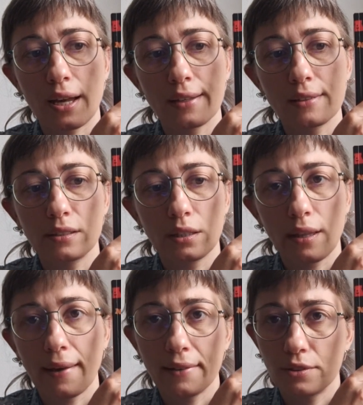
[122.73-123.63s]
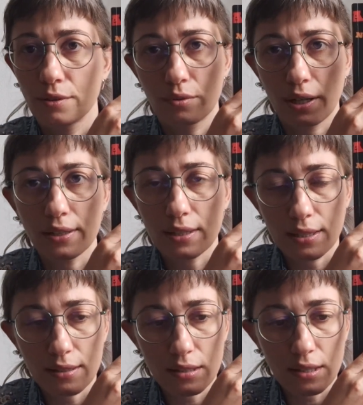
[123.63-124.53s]
I didn't like the
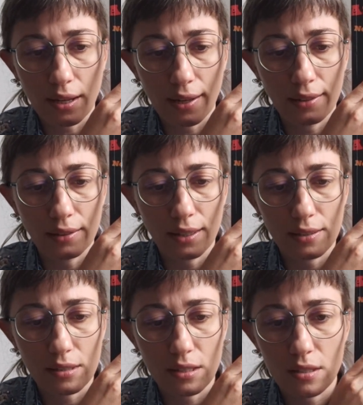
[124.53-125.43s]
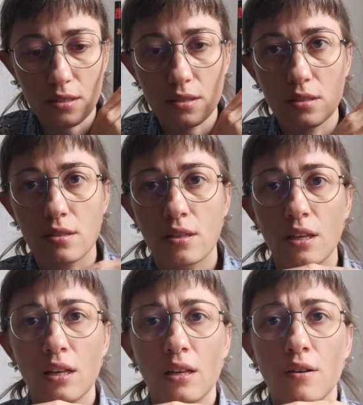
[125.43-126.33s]
writing style, as this
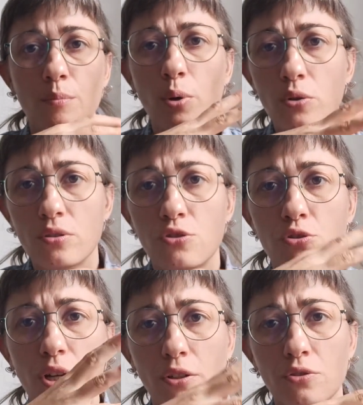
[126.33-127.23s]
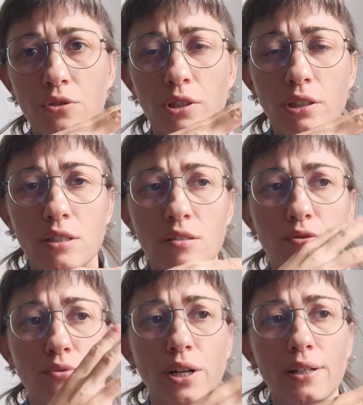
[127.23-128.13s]
post-structuralist
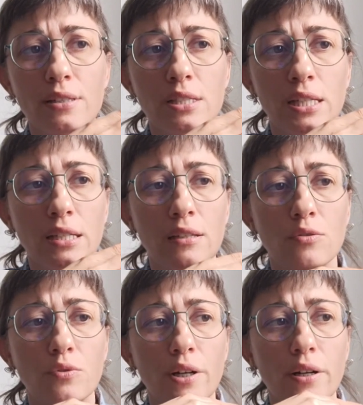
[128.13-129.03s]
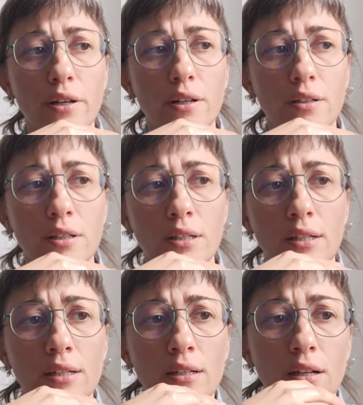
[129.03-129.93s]
writing where
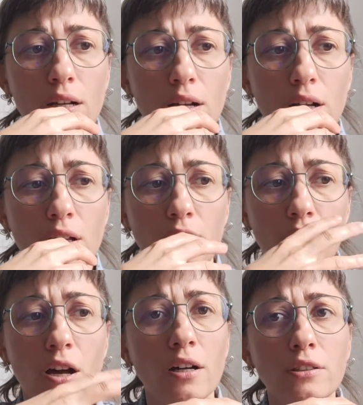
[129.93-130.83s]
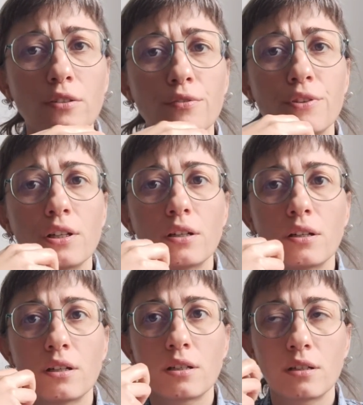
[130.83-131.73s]
a lot of
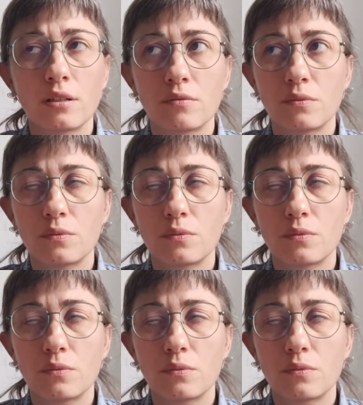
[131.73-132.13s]
the